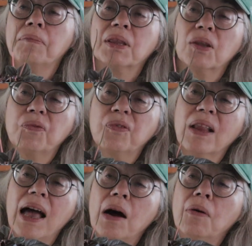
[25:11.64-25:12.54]
but the
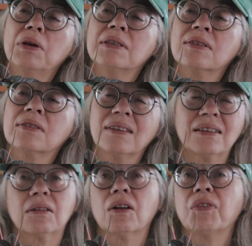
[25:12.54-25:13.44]
flowers,
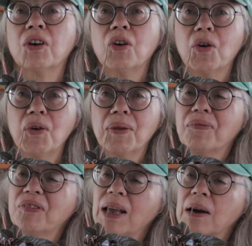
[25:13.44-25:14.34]
I don't know if you could call them
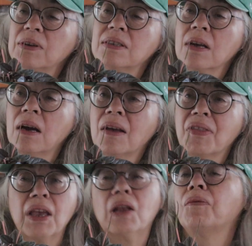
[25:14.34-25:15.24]
flowers,
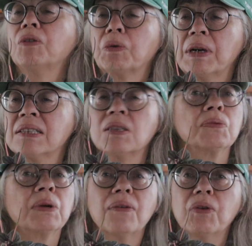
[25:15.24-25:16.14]
the
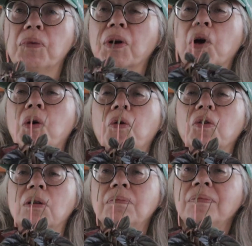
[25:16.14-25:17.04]
inflorescence, whatever you want to
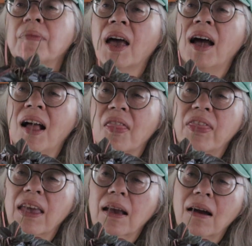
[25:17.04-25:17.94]
call them,
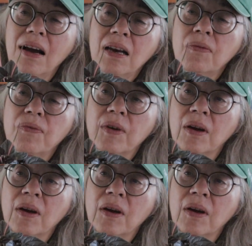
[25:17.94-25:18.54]
they're kind of